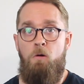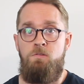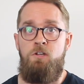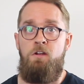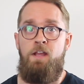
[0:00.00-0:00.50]

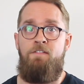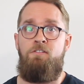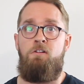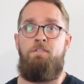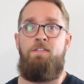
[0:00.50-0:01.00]
Also, if
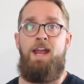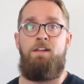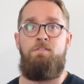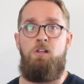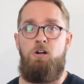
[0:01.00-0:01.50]
you're a fan
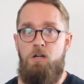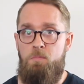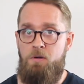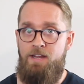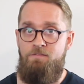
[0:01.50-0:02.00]
of longer
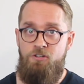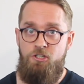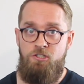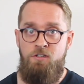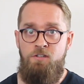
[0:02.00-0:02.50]

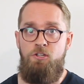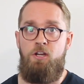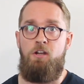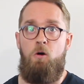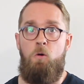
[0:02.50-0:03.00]
pre-infusion, you
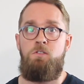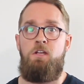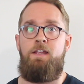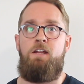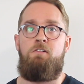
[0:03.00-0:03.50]
can
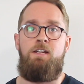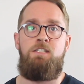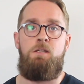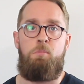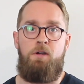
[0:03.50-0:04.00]
also
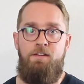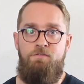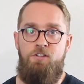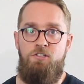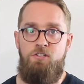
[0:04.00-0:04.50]
increase the
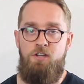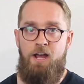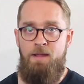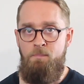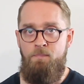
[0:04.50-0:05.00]
pre-infusion
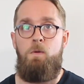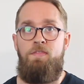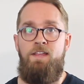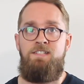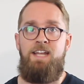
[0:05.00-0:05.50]
time.
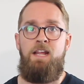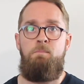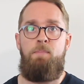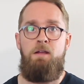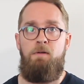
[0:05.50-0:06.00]
With this
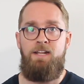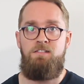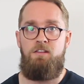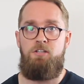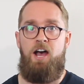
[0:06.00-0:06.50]
setting, B1
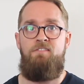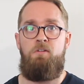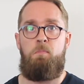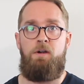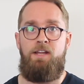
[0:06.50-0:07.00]
is the time
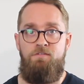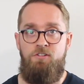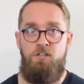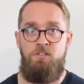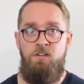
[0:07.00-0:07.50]
for
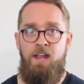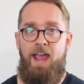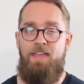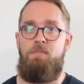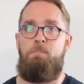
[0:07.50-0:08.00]
pre-infusion,
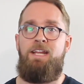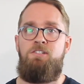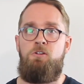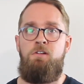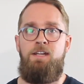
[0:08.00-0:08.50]
and
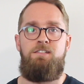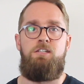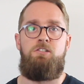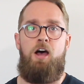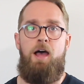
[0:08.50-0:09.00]
B2 is
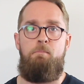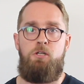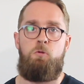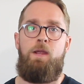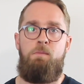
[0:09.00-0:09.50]
the time
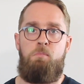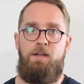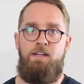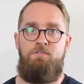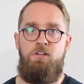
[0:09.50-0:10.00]
between
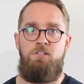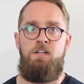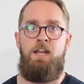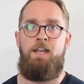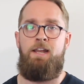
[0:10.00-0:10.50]

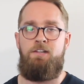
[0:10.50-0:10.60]
pre-infusion and